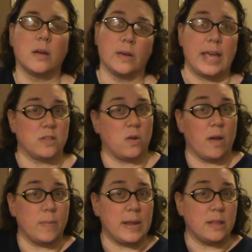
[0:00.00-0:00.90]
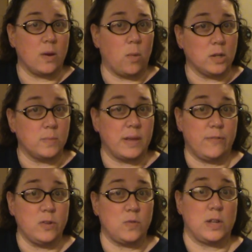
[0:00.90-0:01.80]
okay, so everybody that watched my
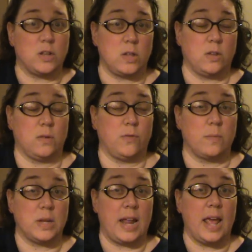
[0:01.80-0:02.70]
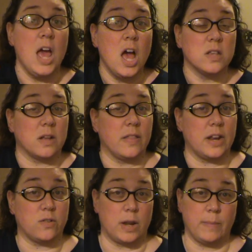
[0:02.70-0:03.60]
first video this, from today saw that
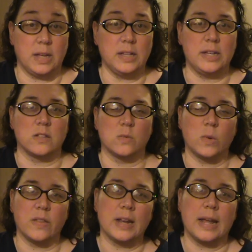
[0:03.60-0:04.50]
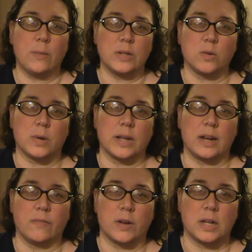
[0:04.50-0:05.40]
I drank my cleanse. Well, then I went to work
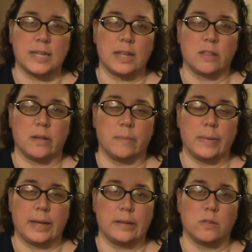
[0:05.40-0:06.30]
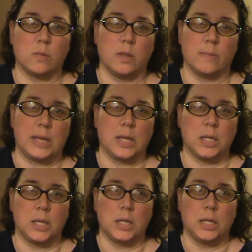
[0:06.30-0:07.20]
and I forgot to take the, my cleanse with me.
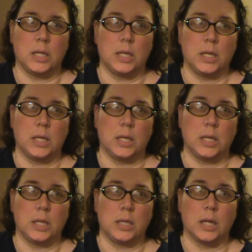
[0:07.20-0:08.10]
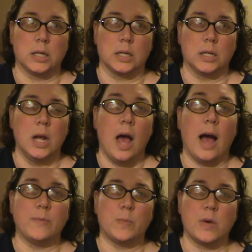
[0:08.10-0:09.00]
There.
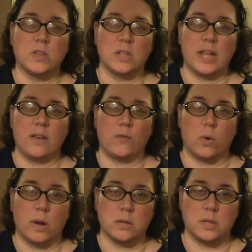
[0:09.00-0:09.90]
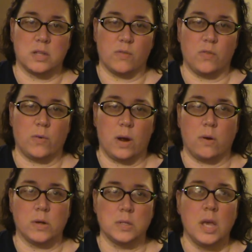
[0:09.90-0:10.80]
I'm supposed to take four ounces every four
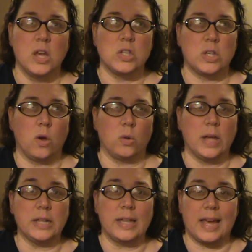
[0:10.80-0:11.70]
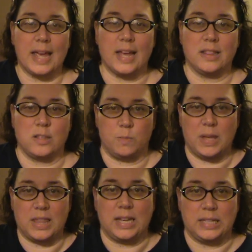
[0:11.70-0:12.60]
hours. So luckily I had this
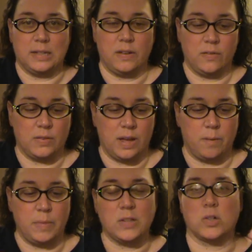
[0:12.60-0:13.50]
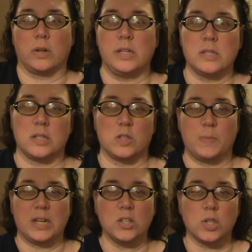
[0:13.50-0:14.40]
big thing of uh, mixed greens and
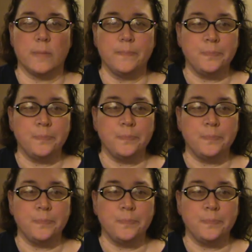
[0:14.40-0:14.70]
spinach.